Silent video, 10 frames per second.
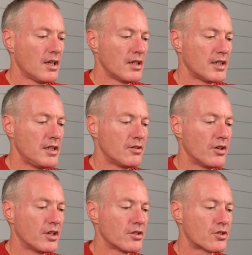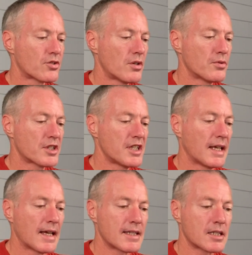Then you've got your control
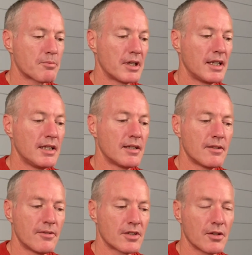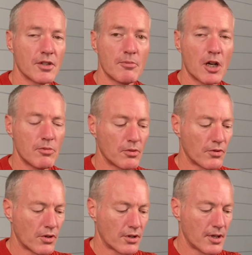stick speed, so at the moment
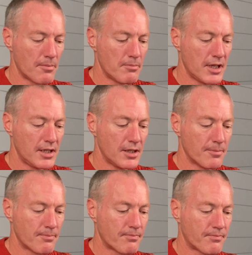we're on medium.